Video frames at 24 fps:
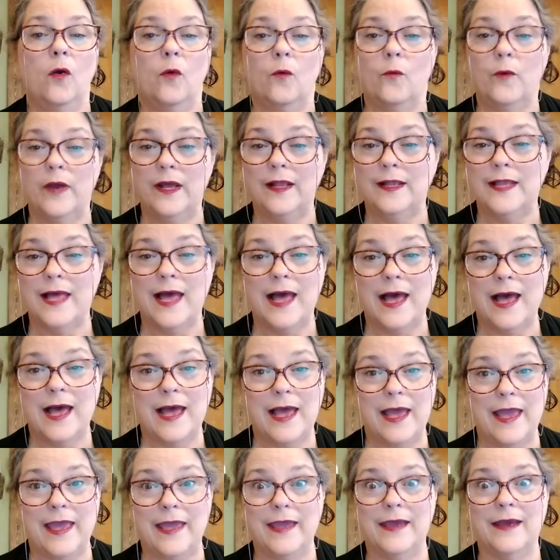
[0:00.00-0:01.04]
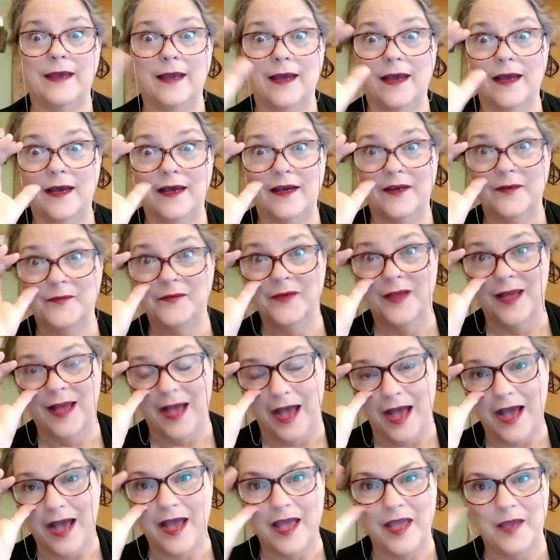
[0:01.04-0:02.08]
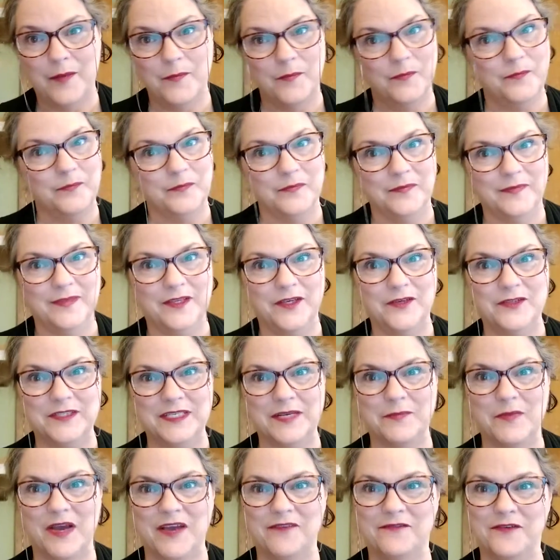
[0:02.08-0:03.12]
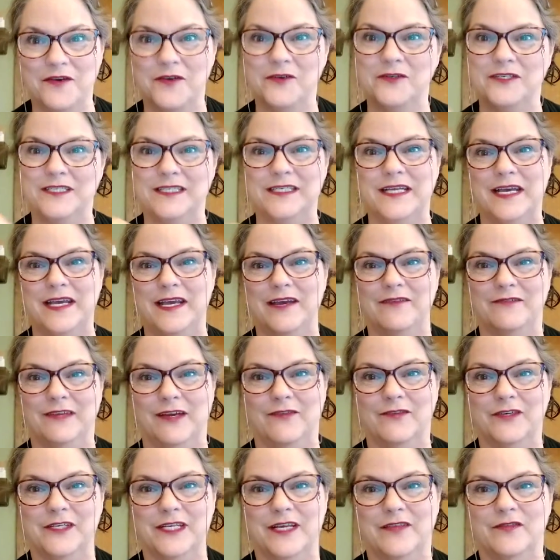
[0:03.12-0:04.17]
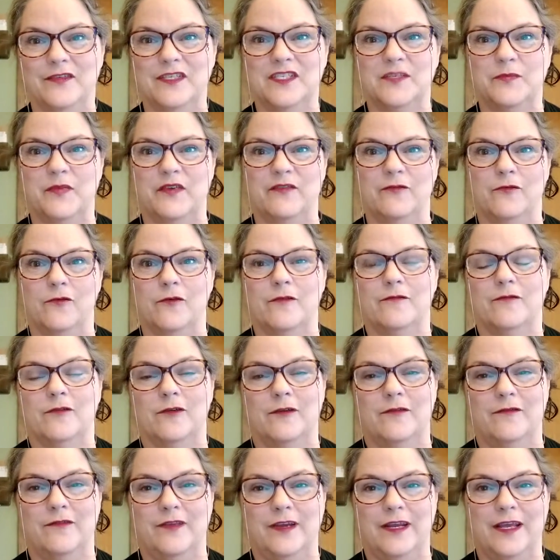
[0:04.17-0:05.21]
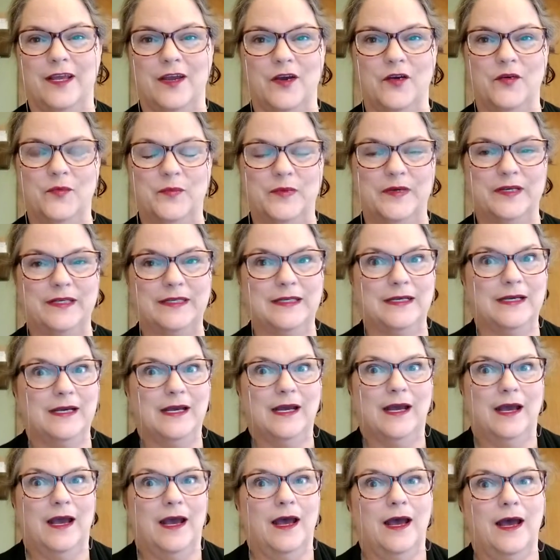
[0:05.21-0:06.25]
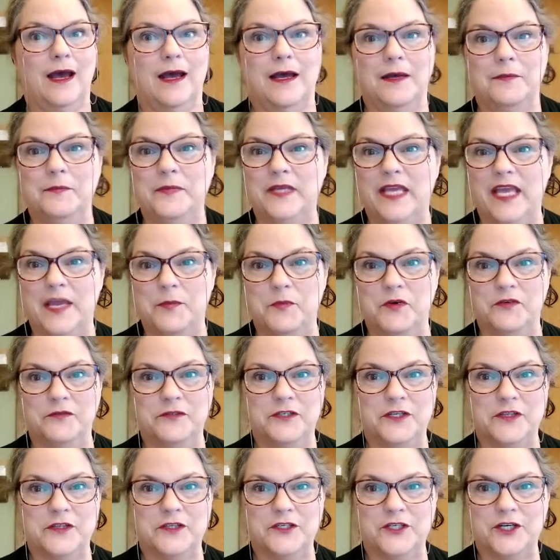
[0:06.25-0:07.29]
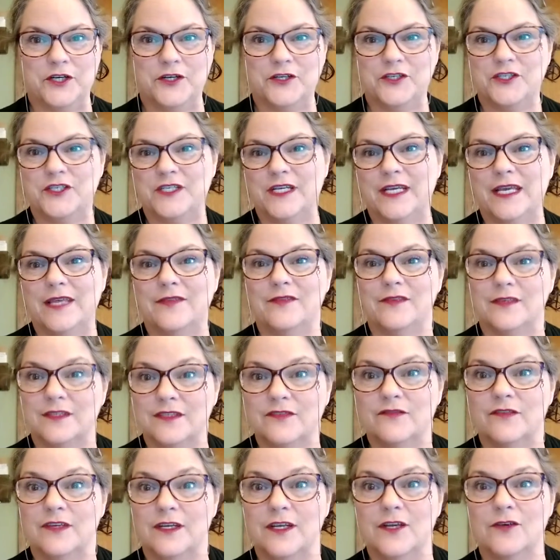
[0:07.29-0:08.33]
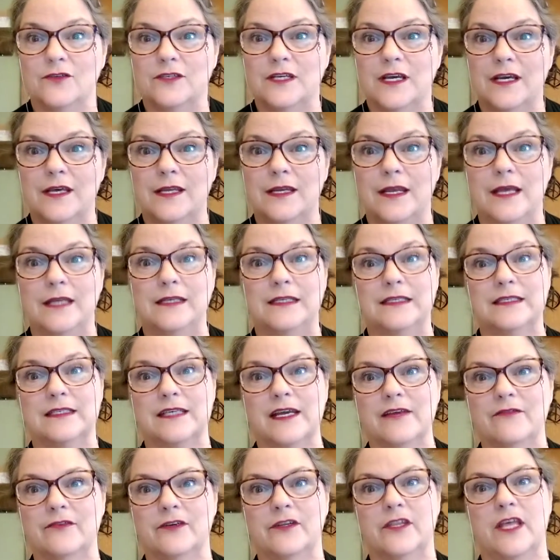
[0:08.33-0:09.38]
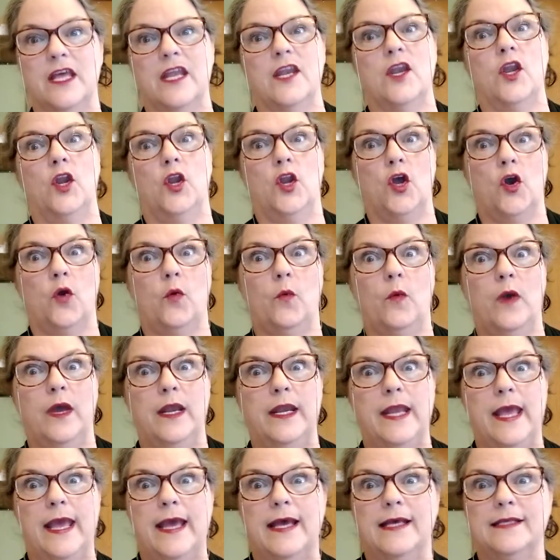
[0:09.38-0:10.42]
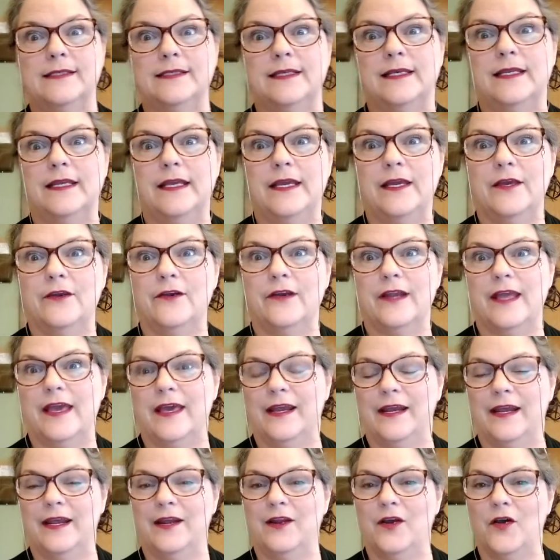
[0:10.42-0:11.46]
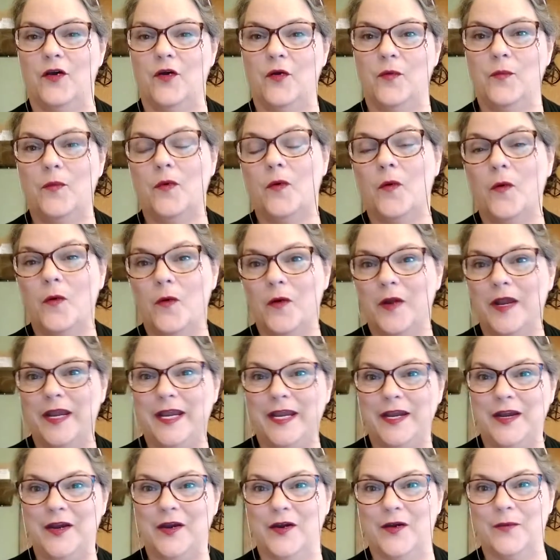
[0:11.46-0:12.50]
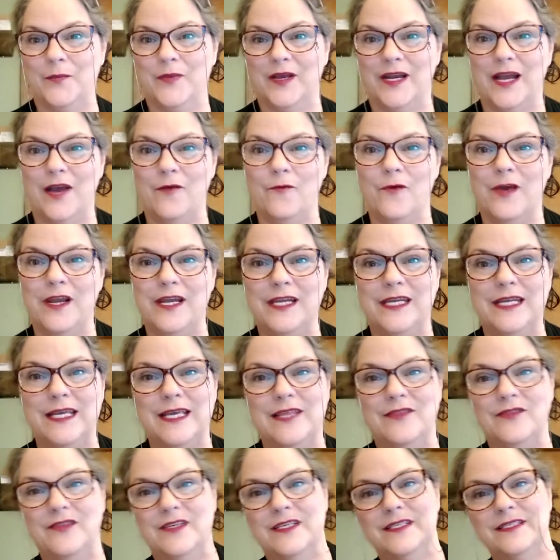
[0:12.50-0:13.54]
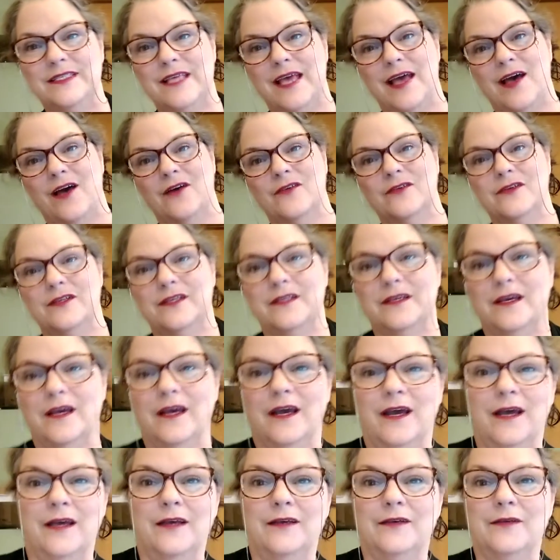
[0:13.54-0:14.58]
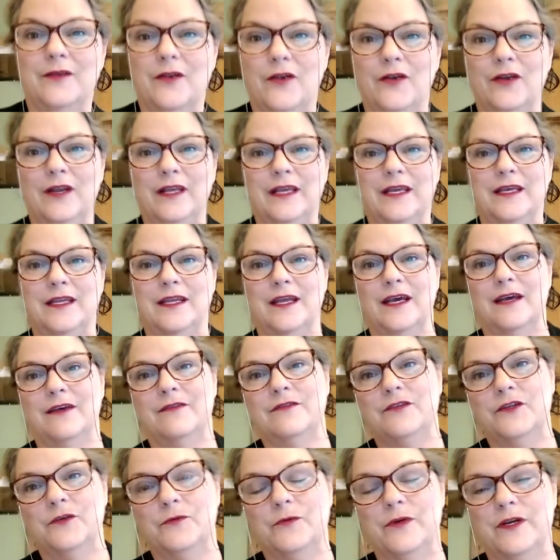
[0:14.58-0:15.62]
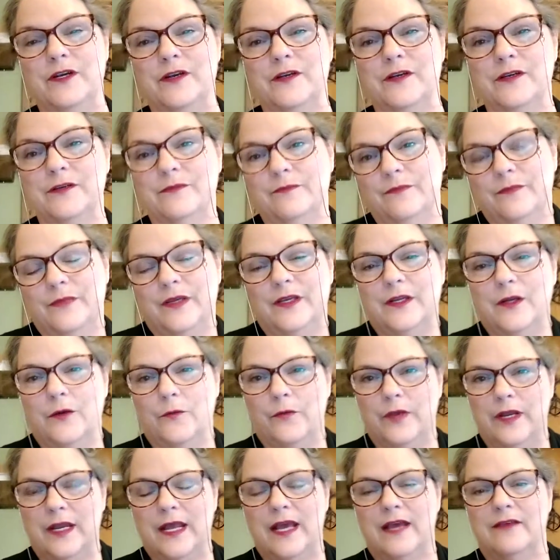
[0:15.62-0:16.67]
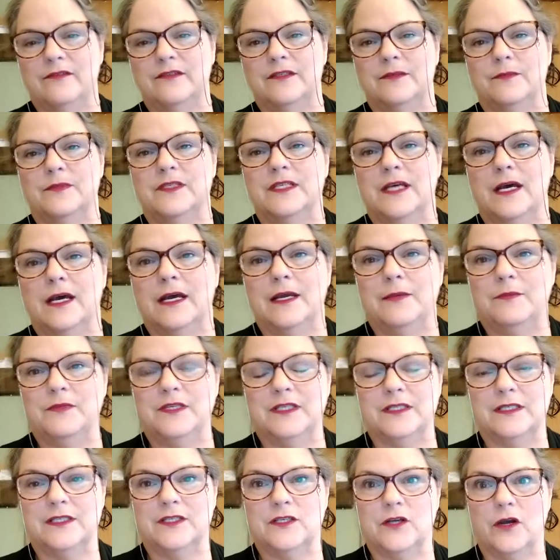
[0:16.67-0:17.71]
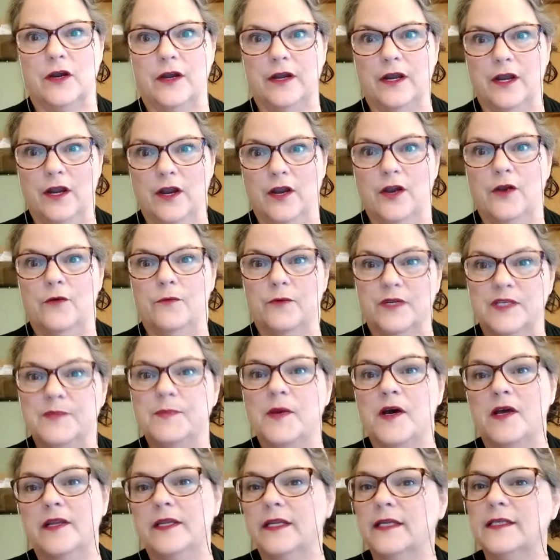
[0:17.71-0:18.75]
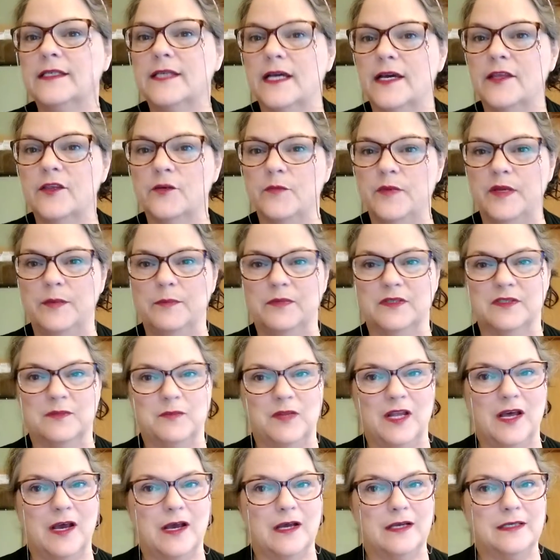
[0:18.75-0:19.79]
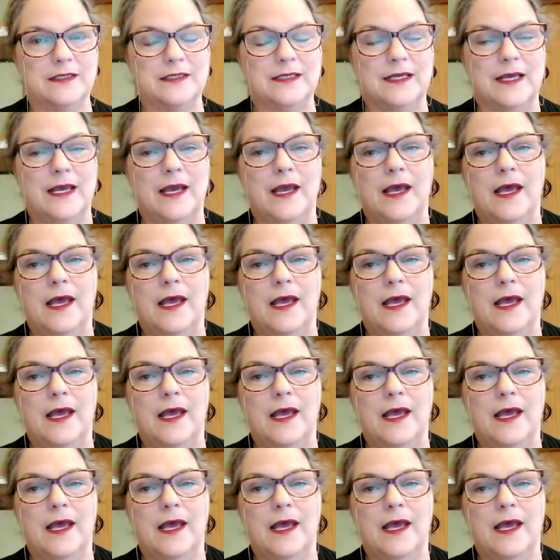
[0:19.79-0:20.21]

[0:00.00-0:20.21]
Well, hi. I'm using my phone today. I've never done this before for a video, but came over to the church to get this video done and discovered that no one has any internet at home or here. But I wanted to get this out early enough to where, we'd have some time to start responding to other people's blogs.